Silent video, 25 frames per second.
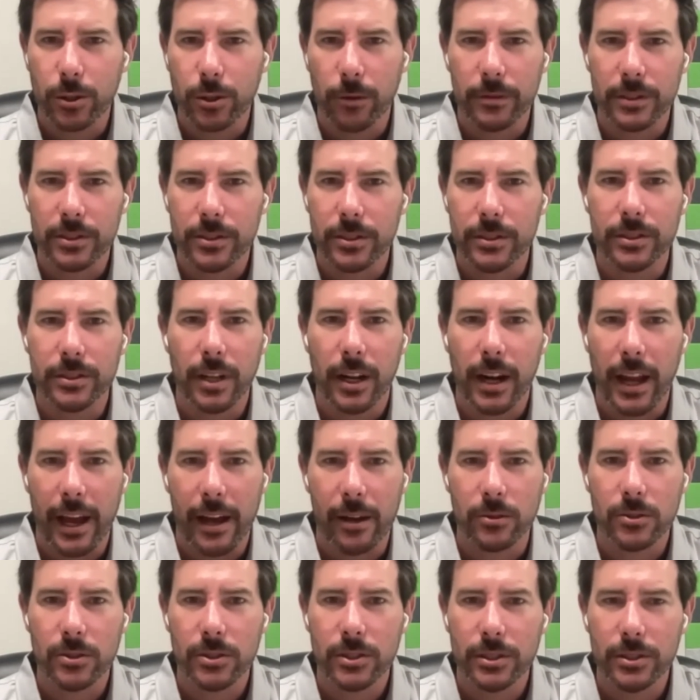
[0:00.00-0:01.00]
services on
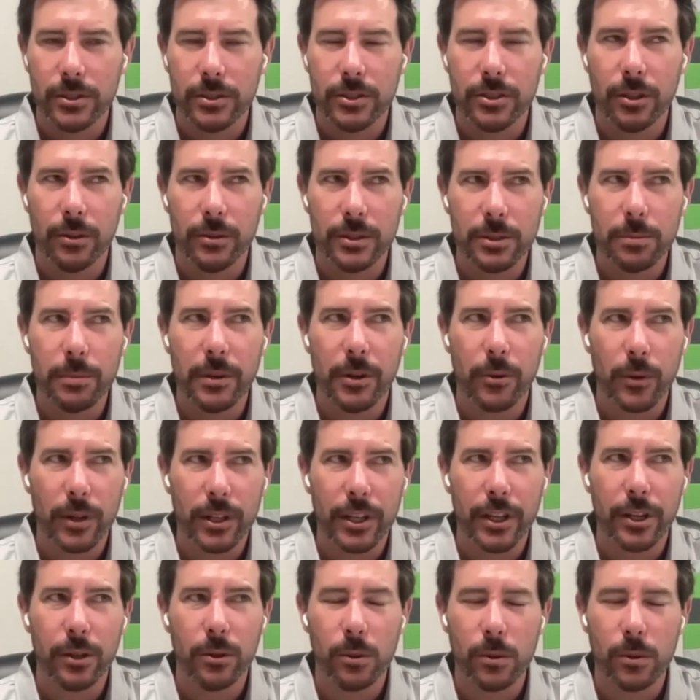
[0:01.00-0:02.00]
houses. So it's been
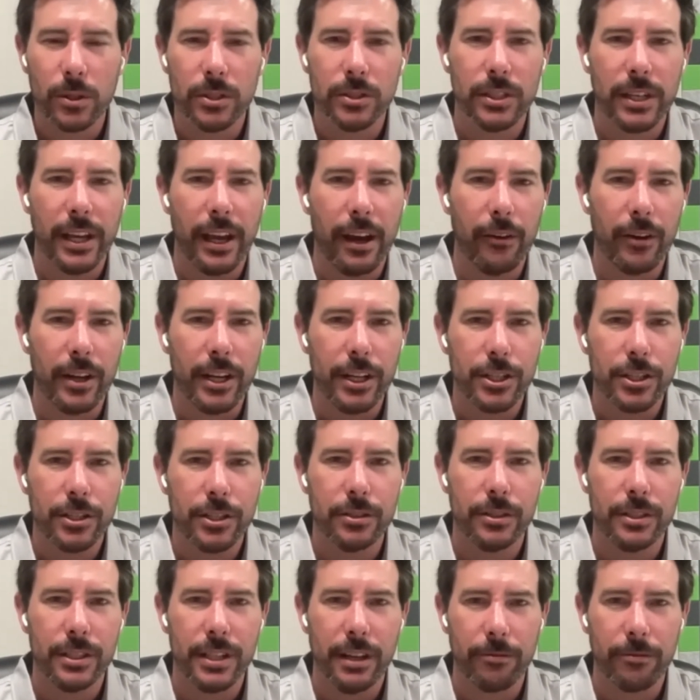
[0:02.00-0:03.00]
really cool to see how
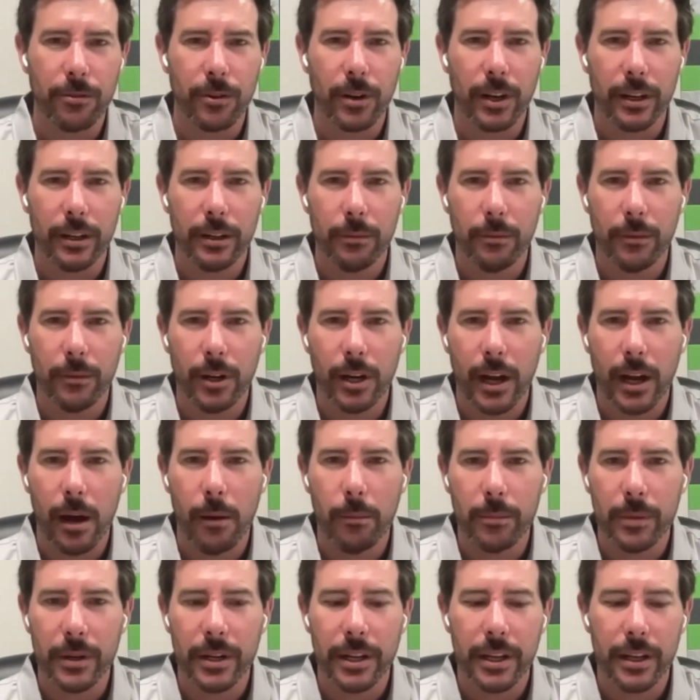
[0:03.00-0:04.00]
each different
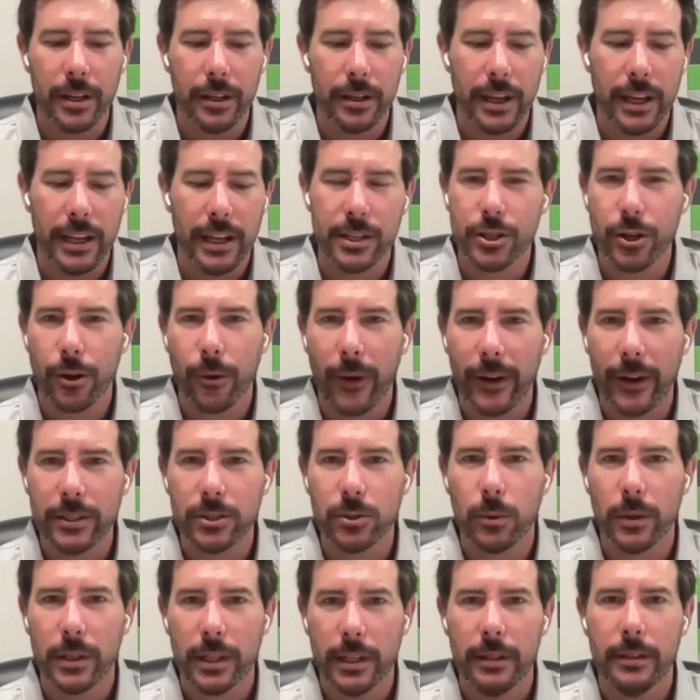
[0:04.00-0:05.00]
company
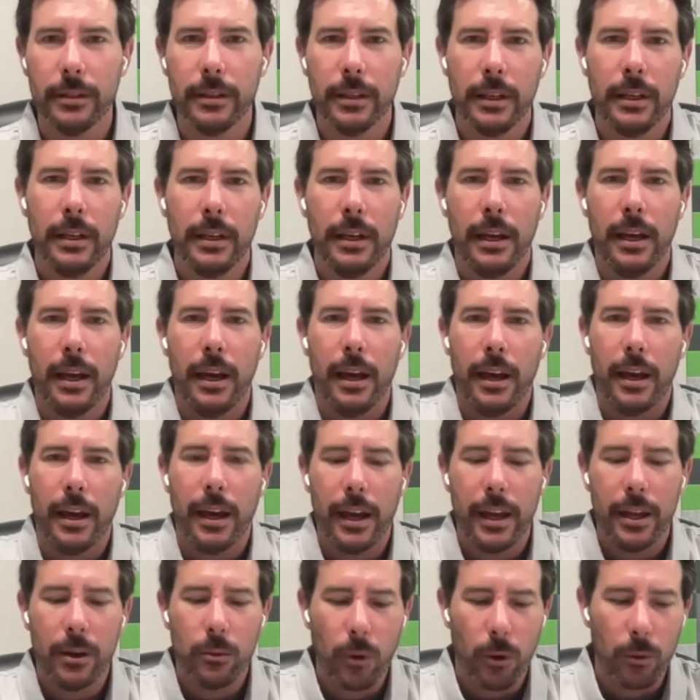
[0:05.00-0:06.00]
integrates with it.
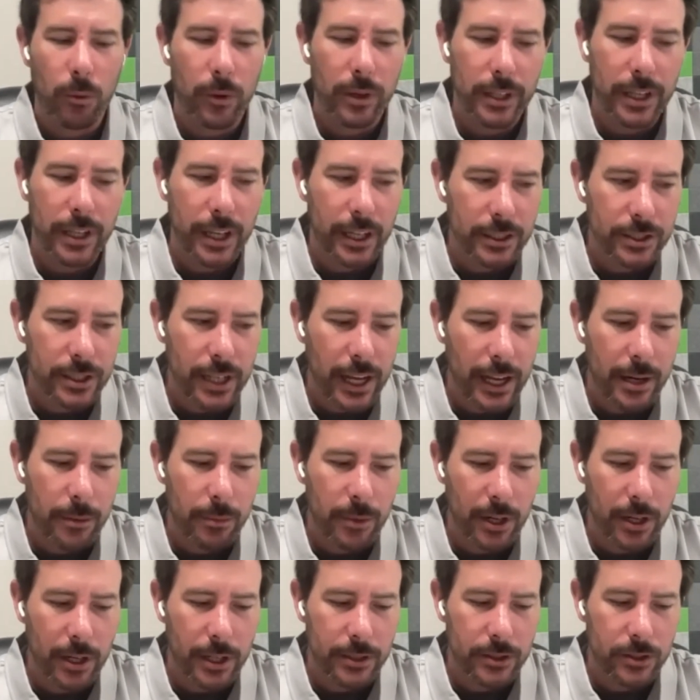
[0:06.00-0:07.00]
And we're really excited
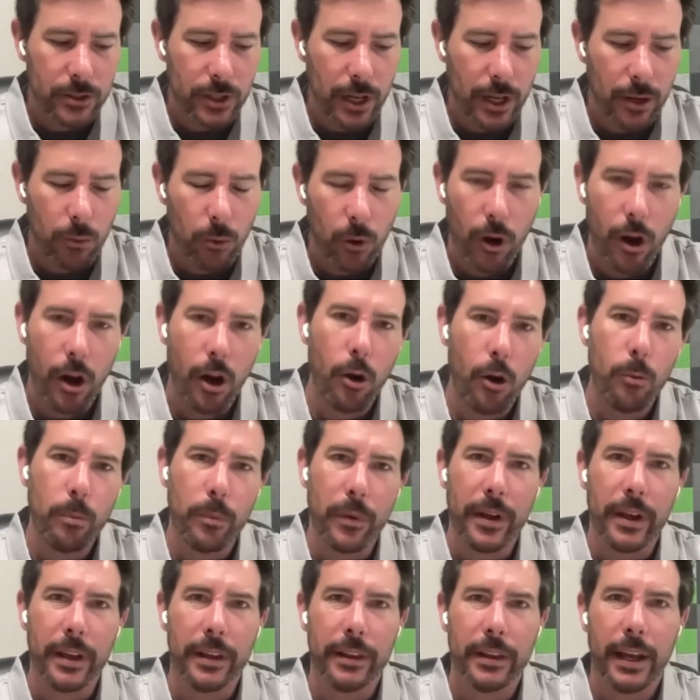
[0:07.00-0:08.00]
because uh, we're
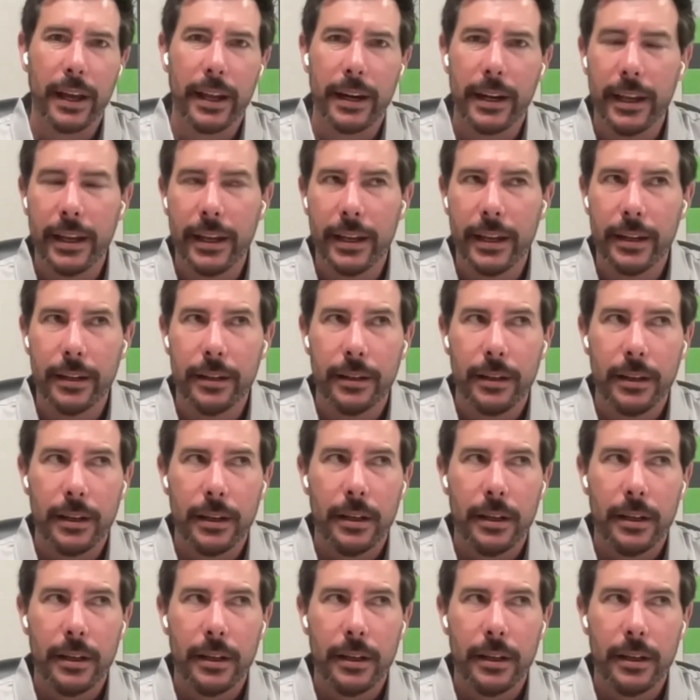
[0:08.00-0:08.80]
hoping that it,